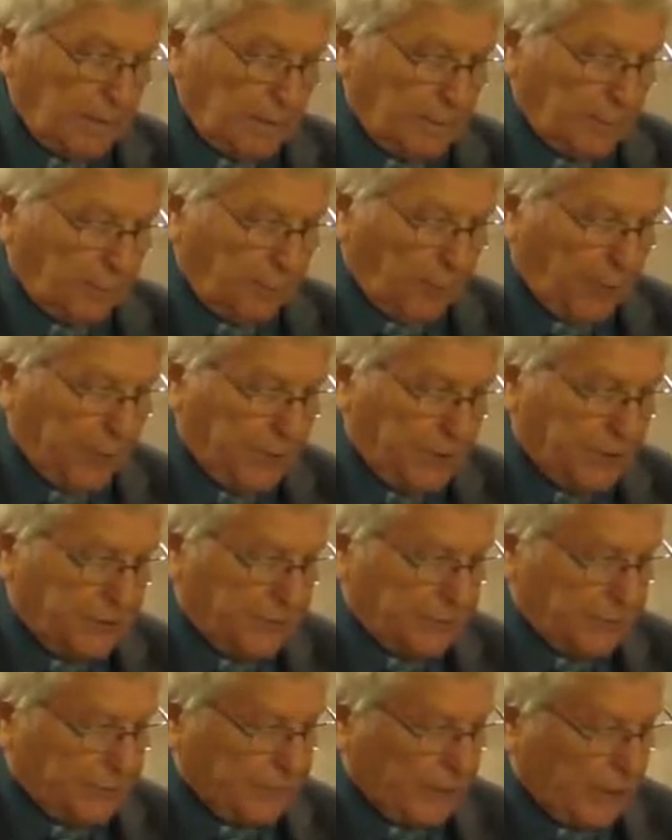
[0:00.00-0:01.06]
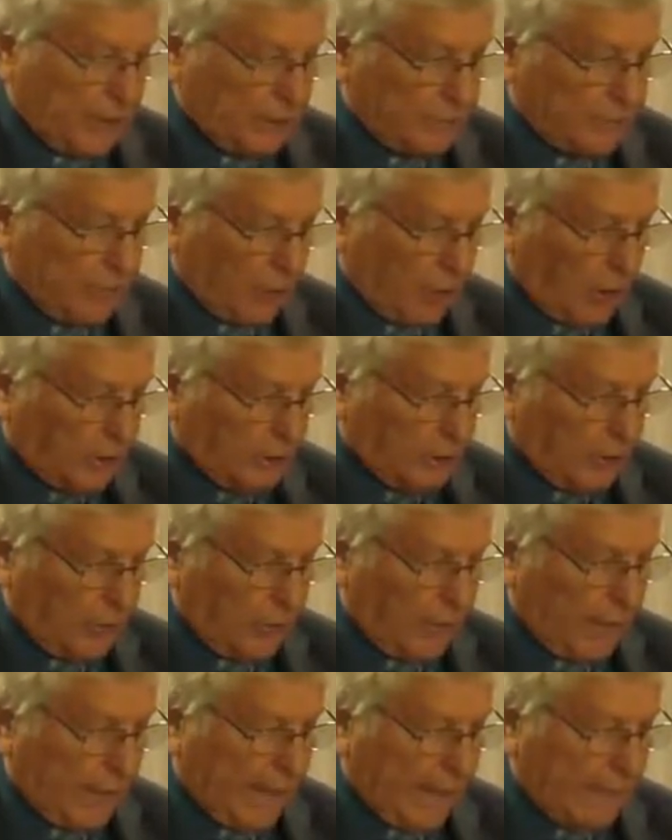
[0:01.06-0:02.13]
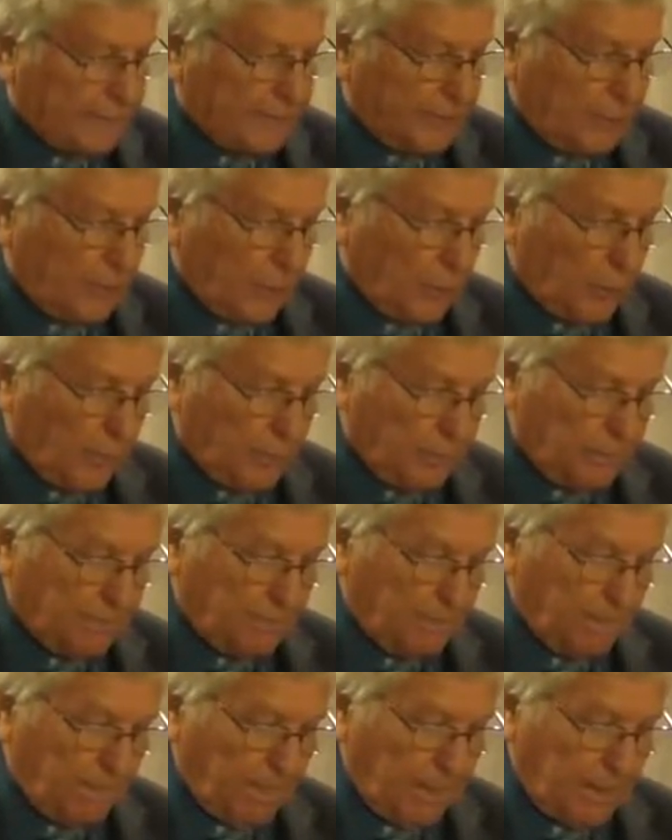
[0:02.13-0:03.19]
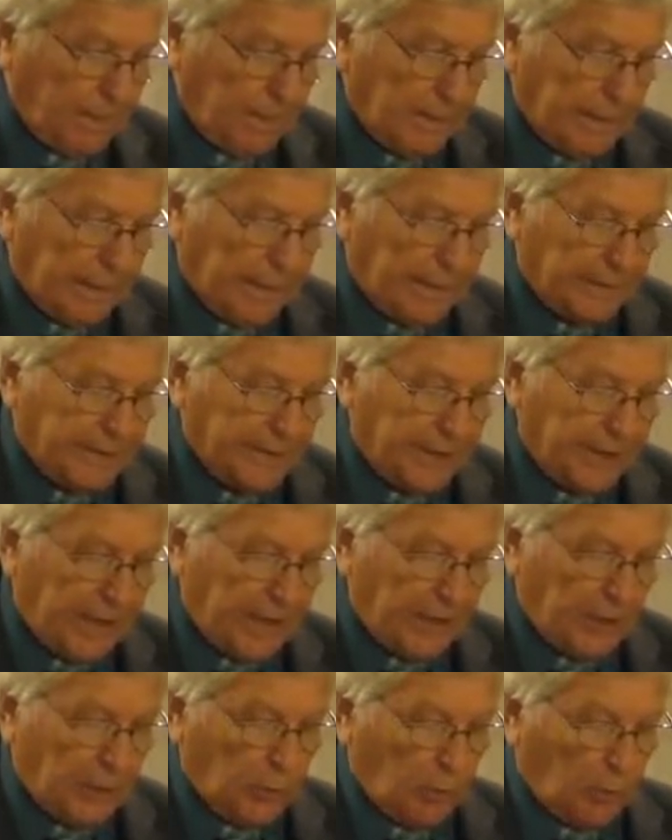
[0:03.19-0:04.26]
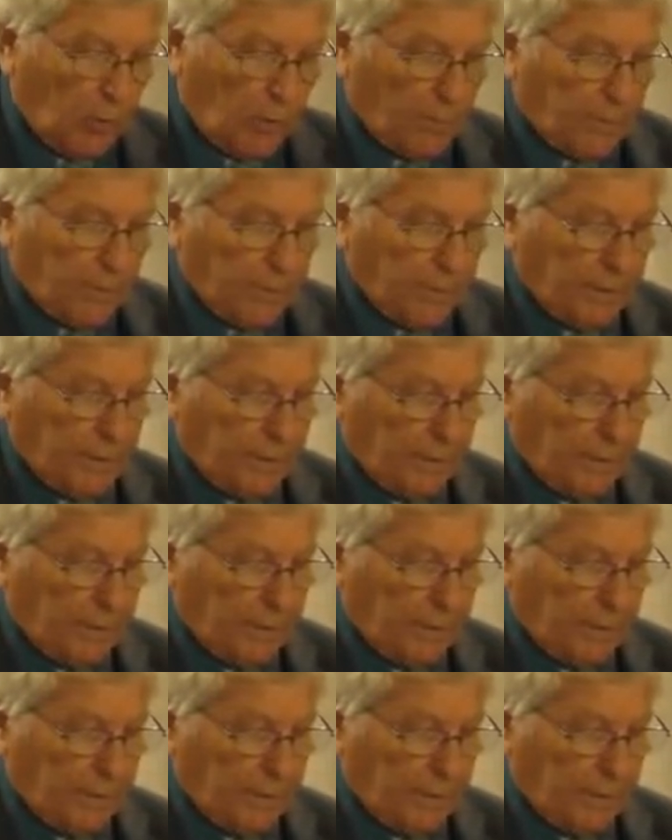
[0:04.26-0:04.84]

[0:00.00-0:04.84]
The priest shall charge her as an oath, and say unto the woman,